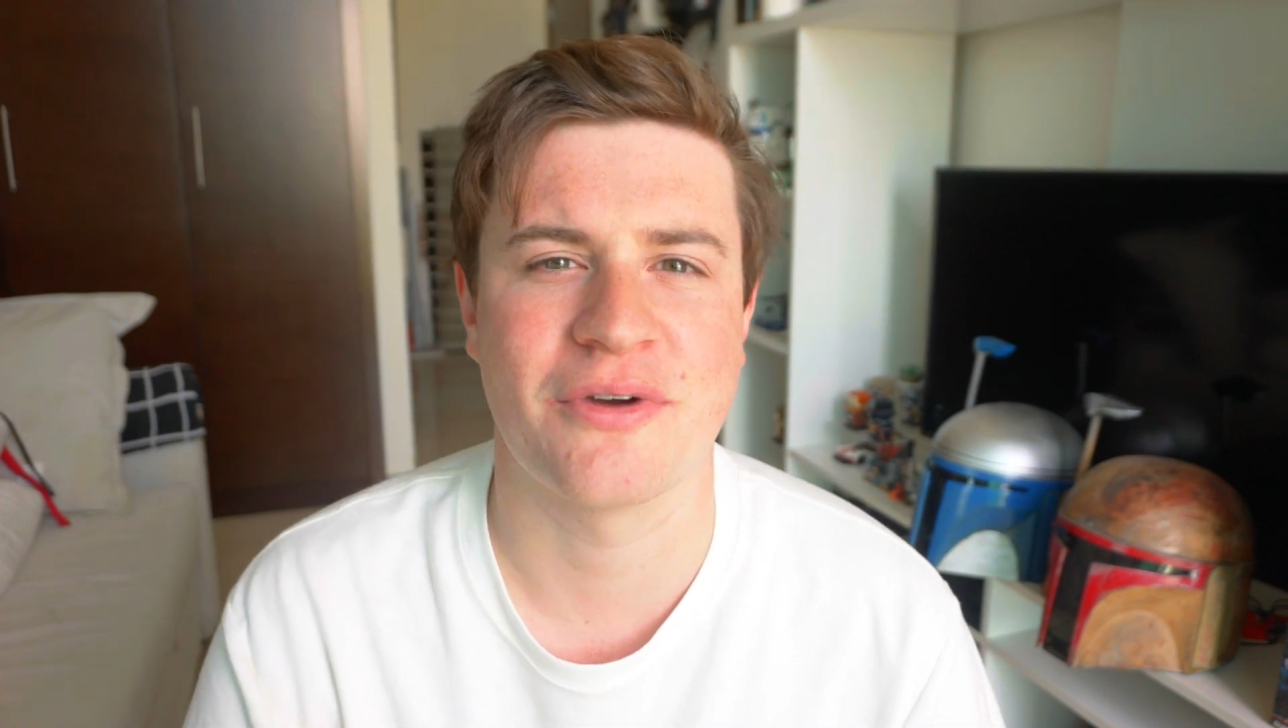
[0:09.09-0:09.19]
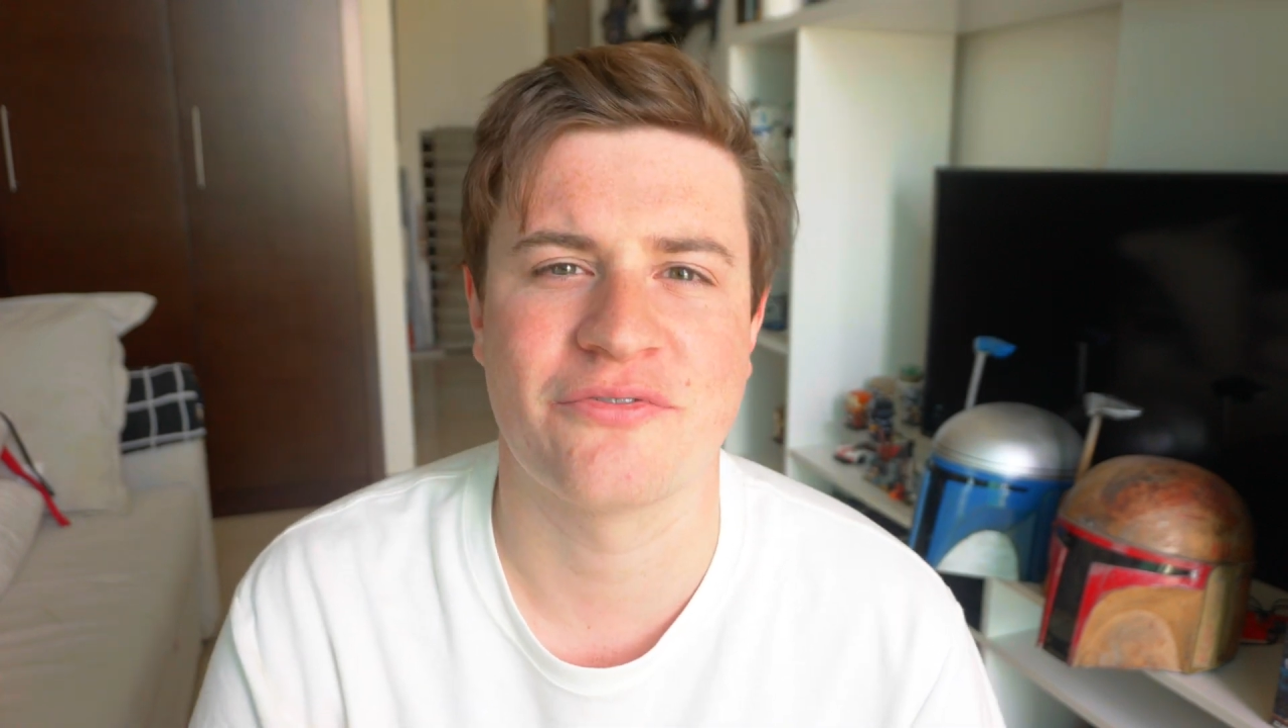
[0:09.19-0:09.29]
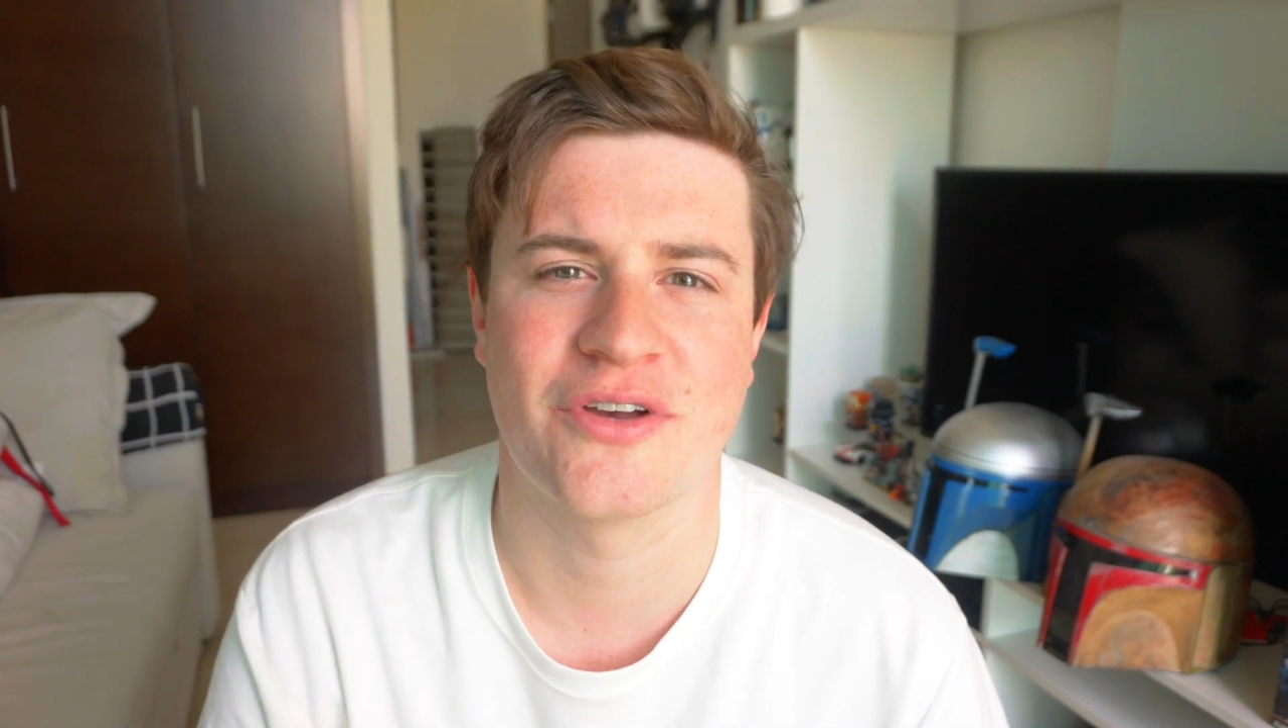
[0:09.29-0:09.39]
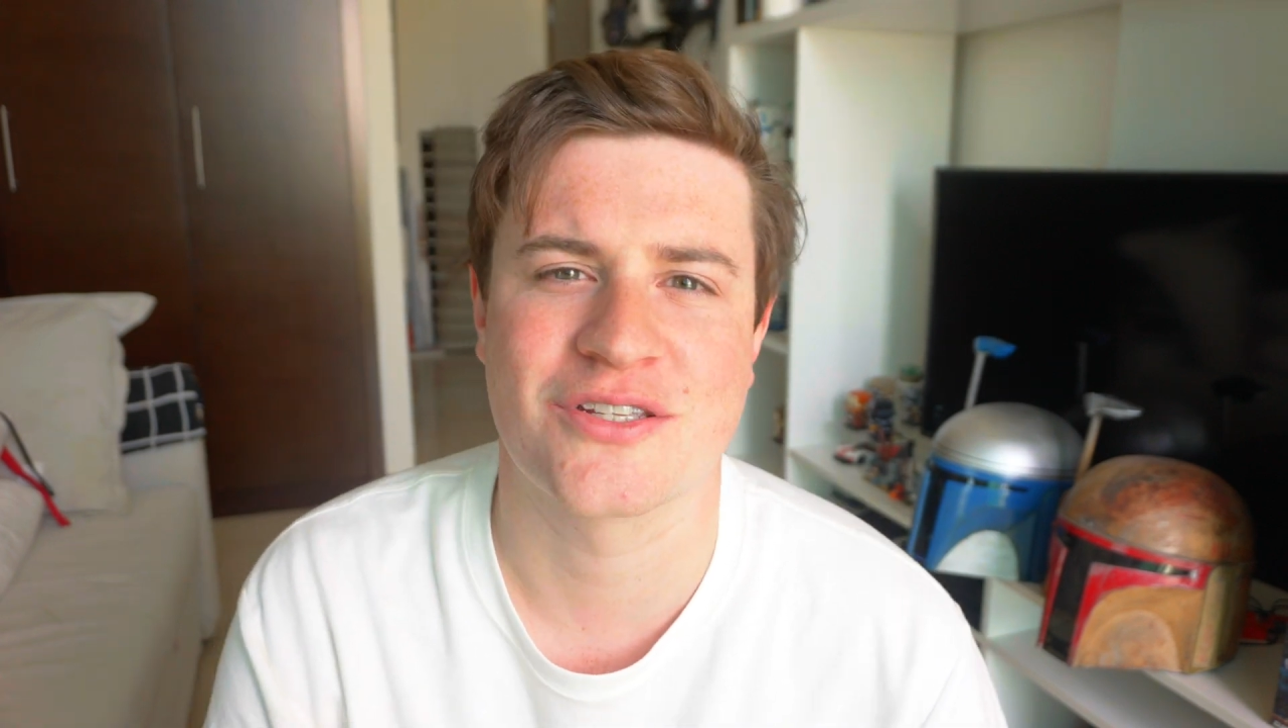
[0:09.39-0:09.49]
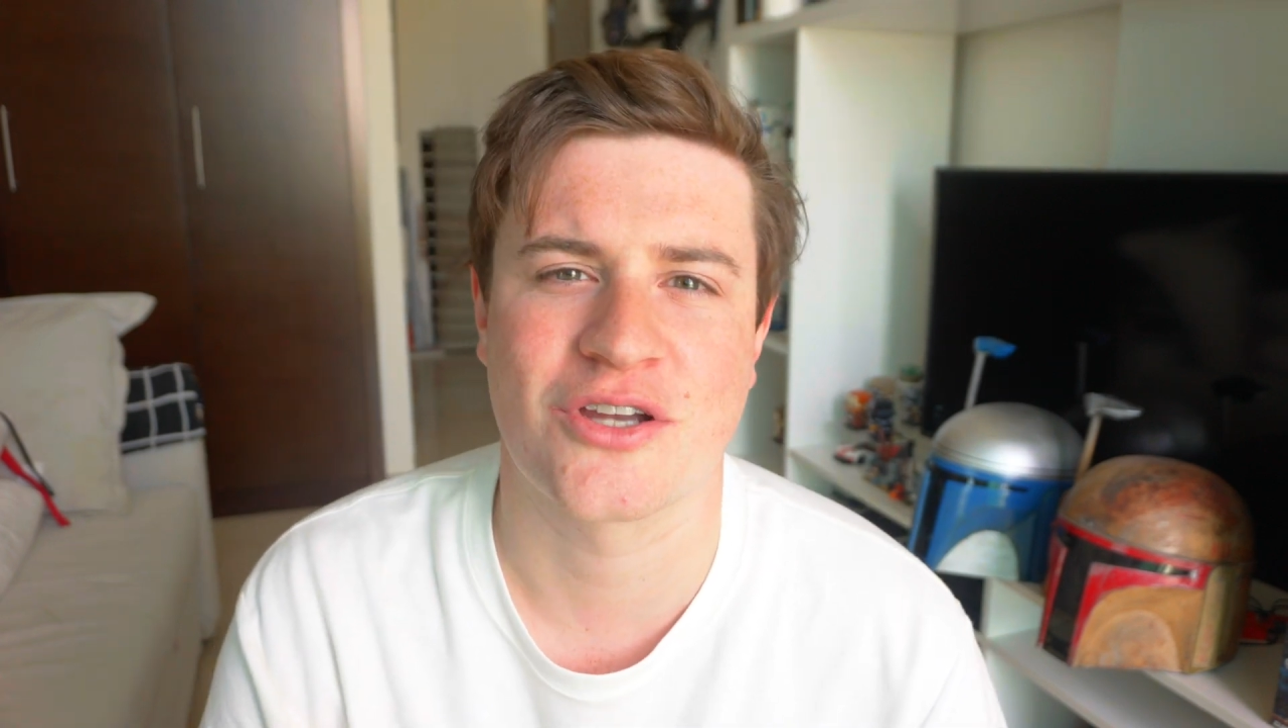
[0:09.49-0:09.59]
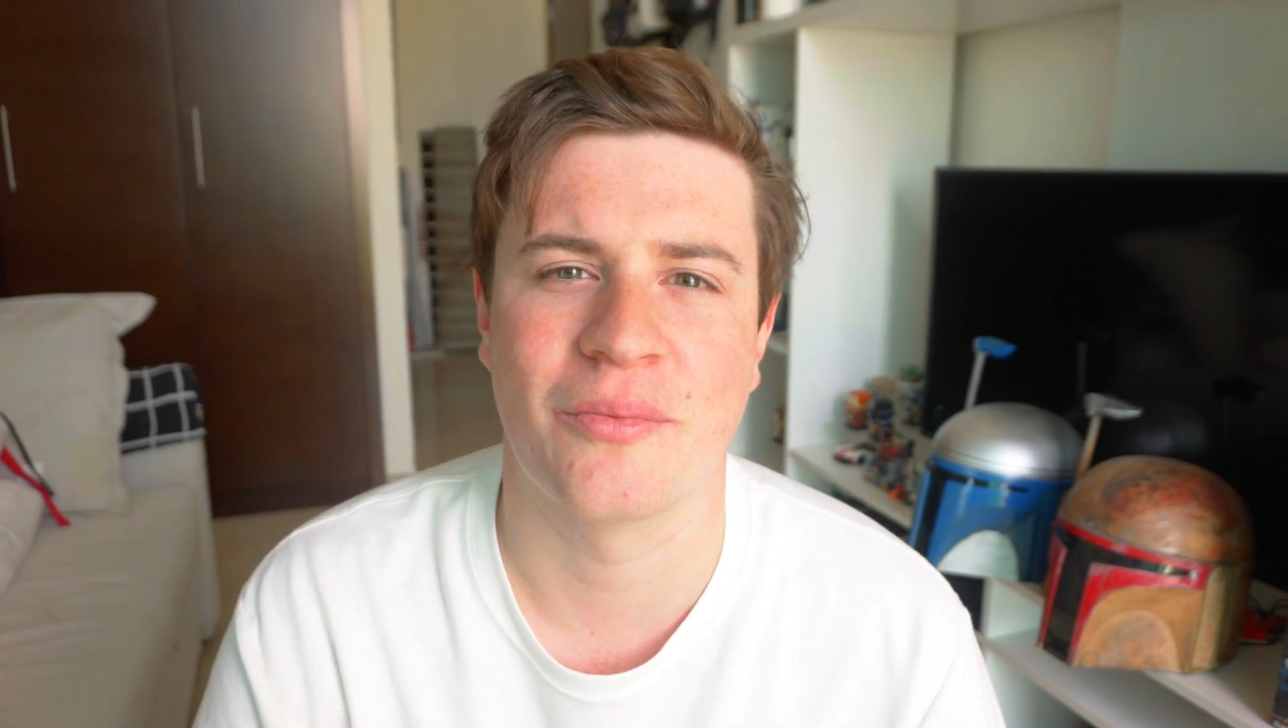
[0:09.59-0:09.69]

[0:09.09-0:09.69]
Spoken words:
my first